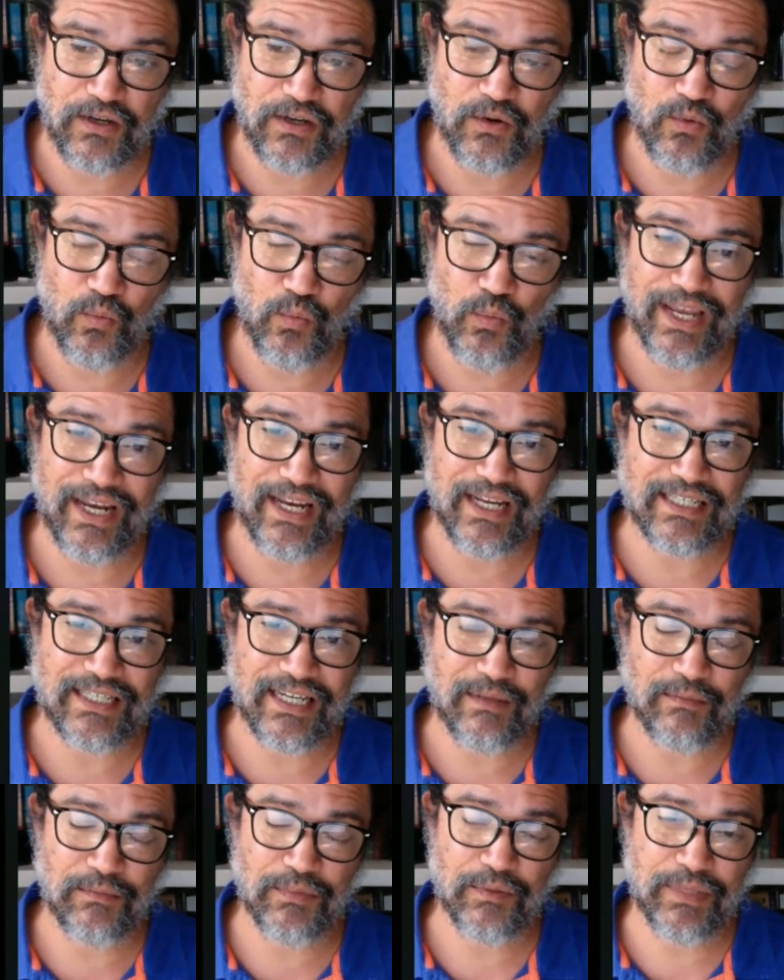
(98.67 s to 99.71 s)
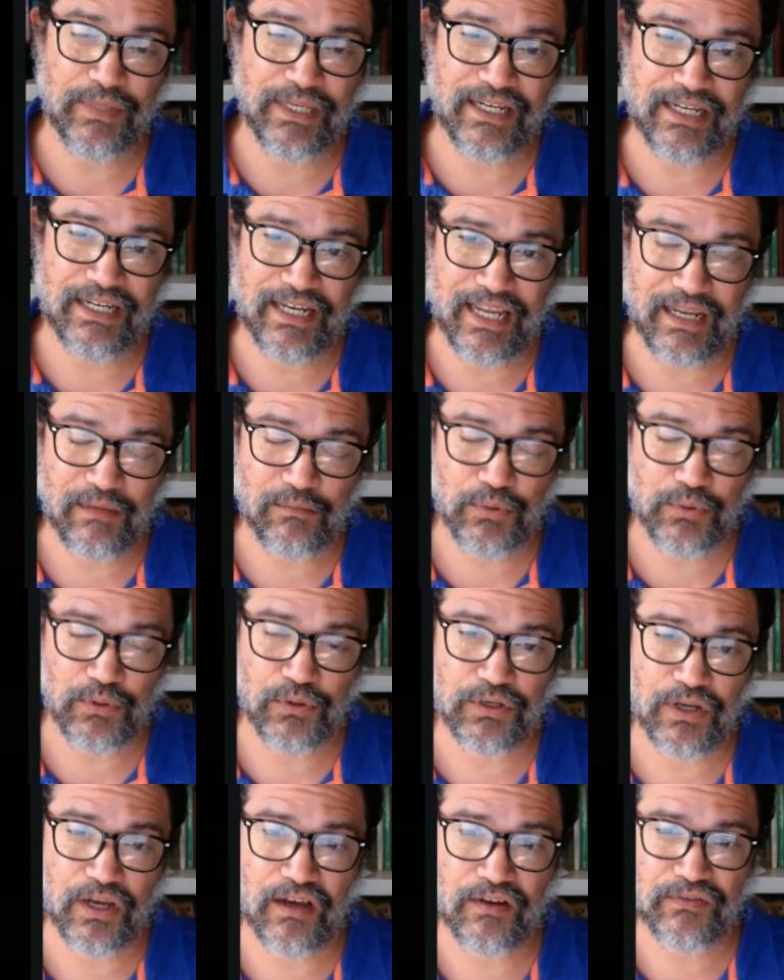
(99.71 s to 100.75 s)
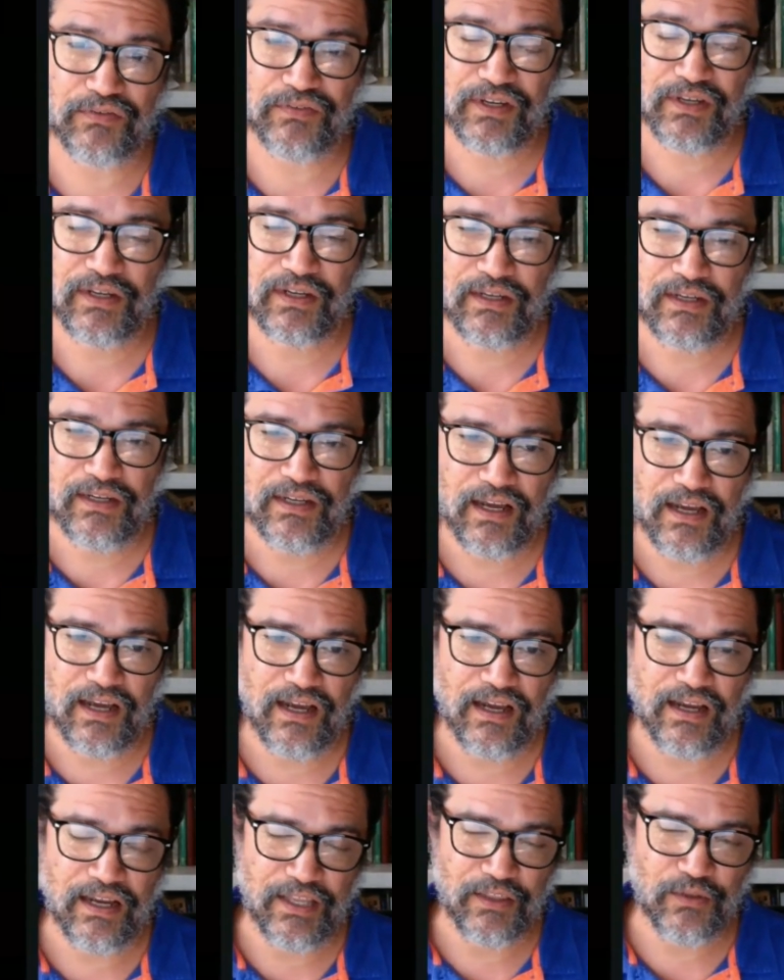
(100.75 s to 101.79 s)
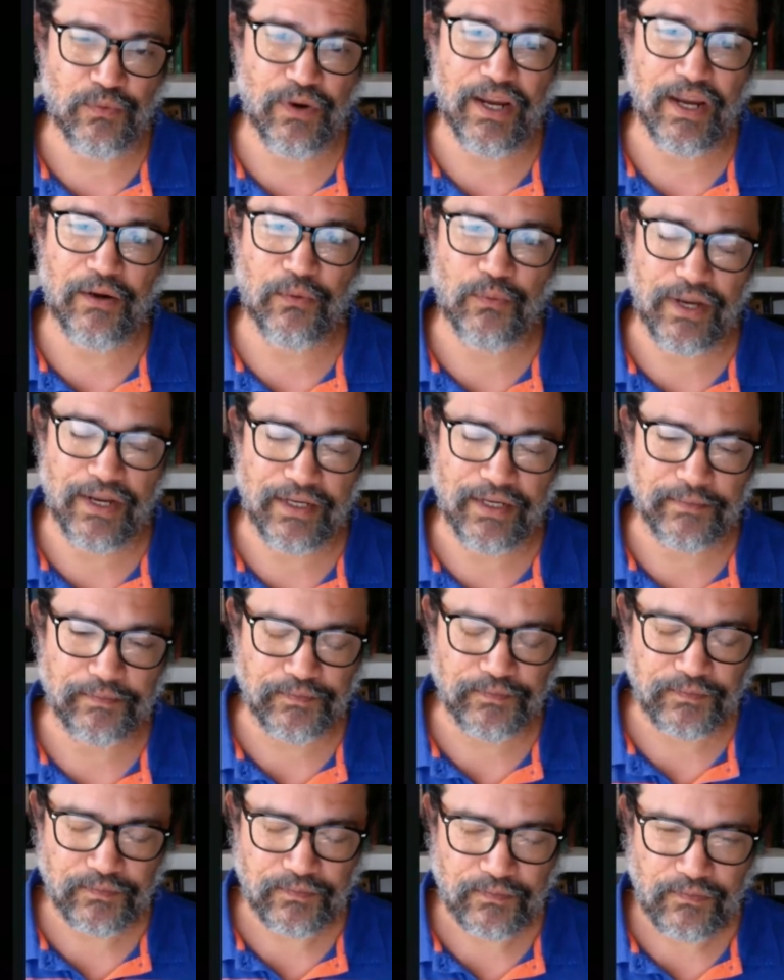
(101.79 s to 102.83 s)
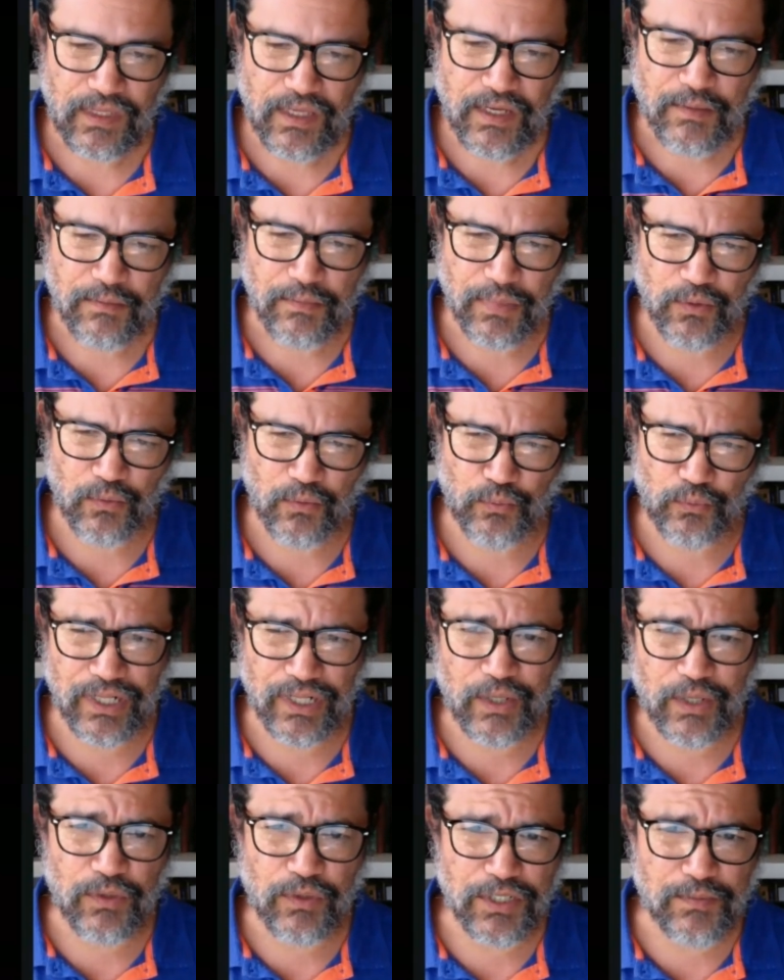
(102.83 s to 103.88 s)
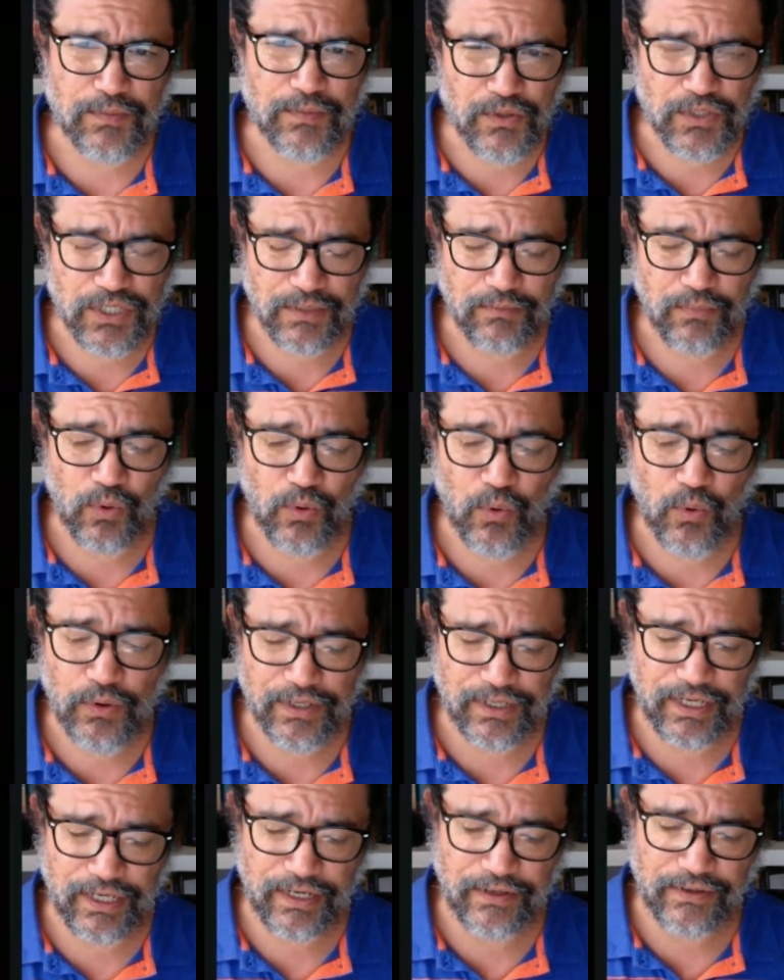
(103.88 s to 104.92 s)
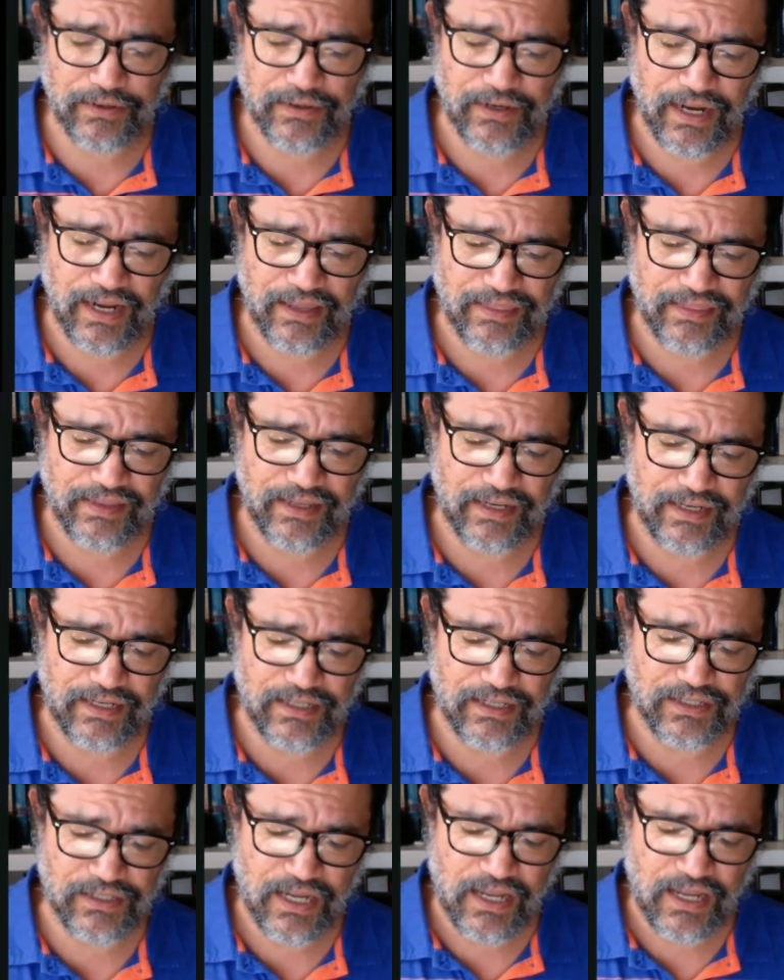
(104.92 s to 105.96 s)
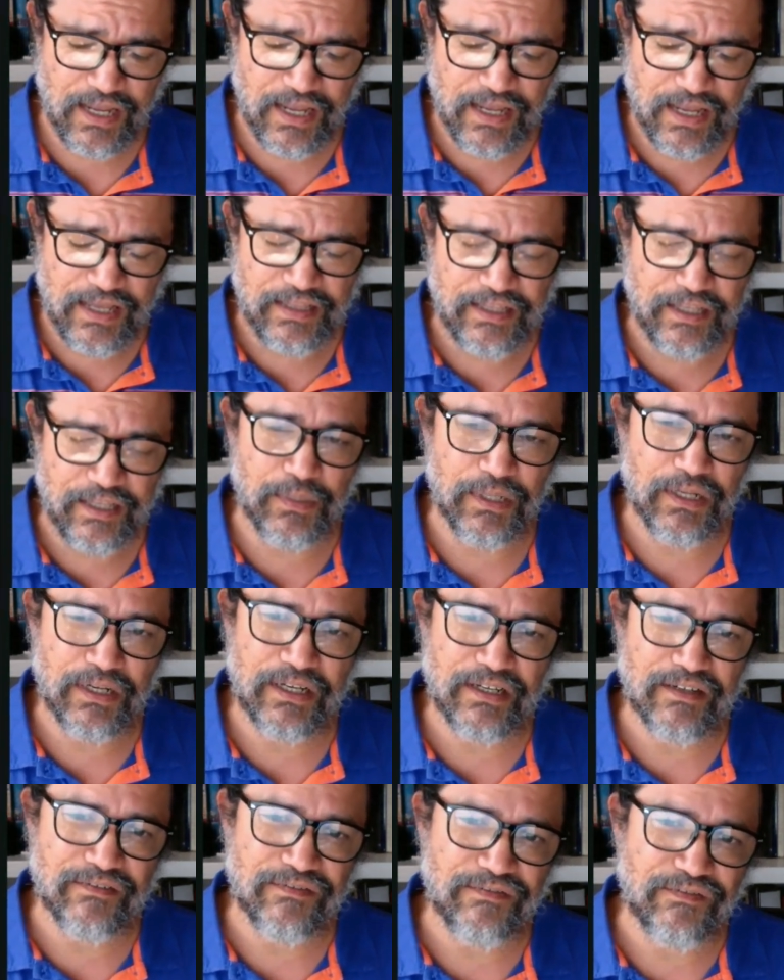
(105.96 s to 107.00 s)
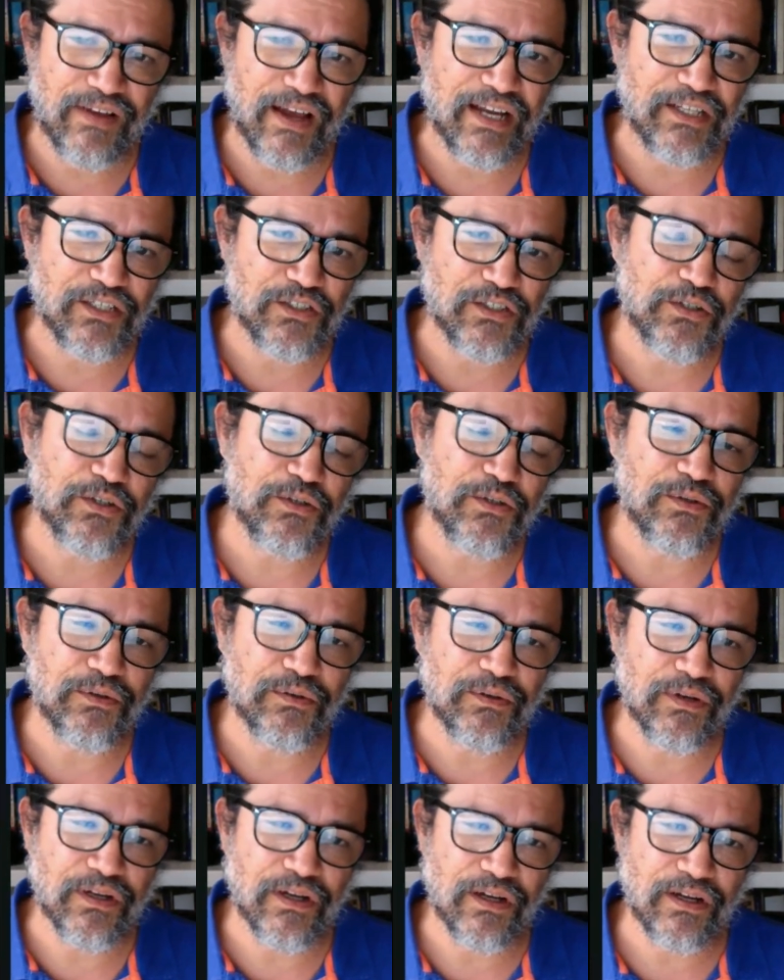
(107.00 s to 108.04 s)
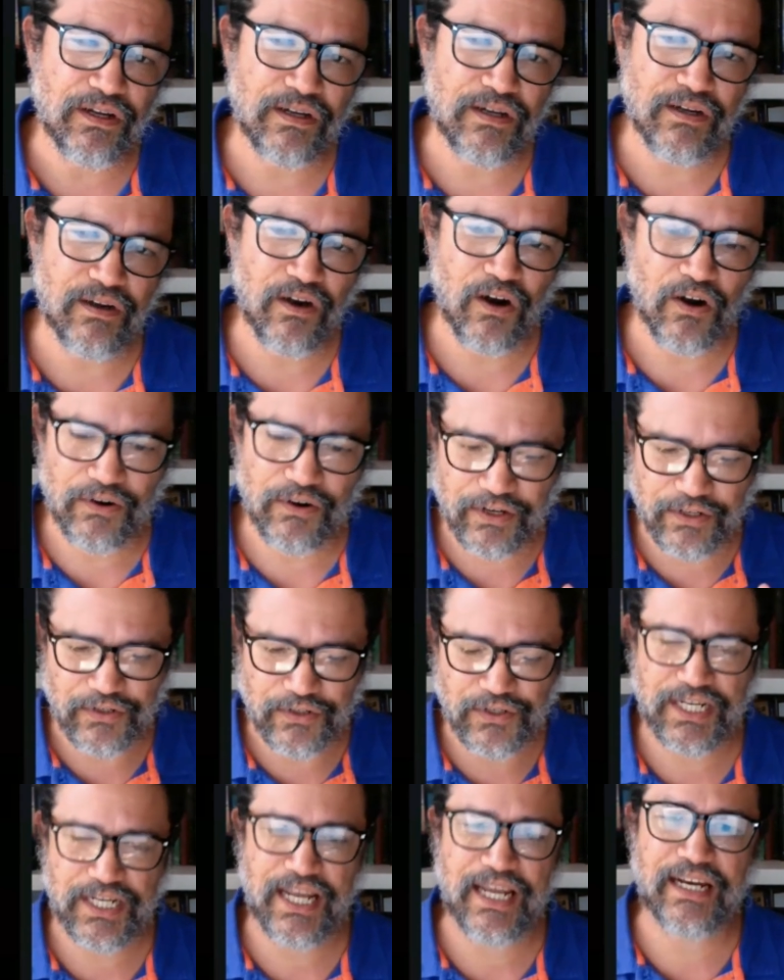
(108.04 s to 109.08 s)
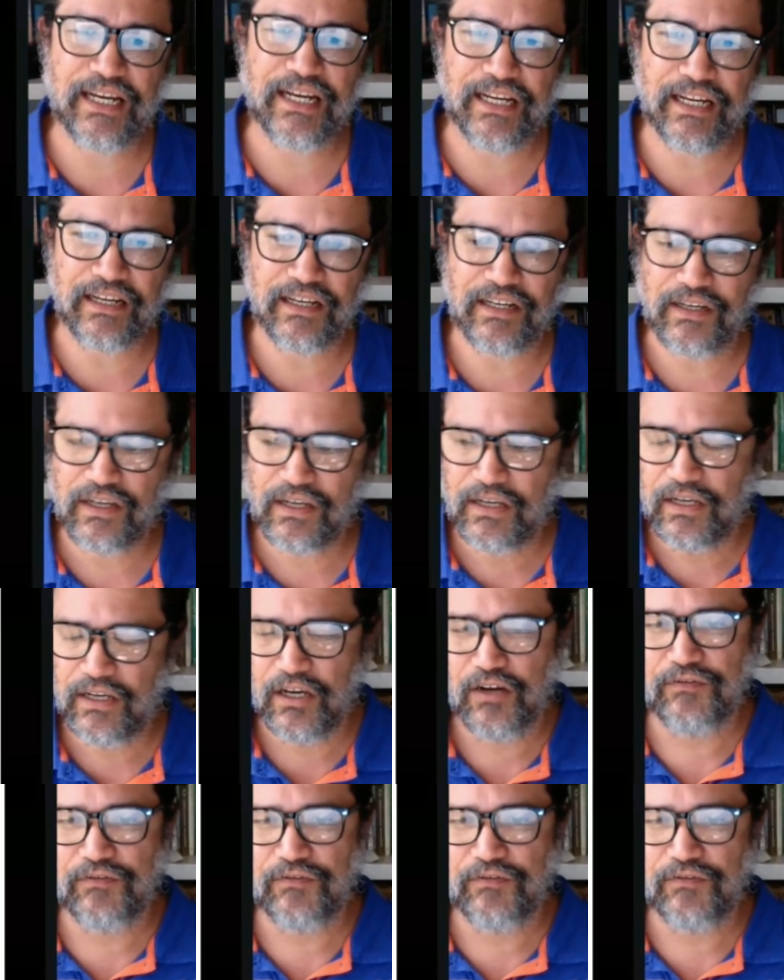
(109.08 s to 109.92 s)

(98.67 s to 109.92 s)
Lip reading: when it's implemented and pulled off in the right way. But really what's most important here, I think, is the ability to fine-tune our understanding of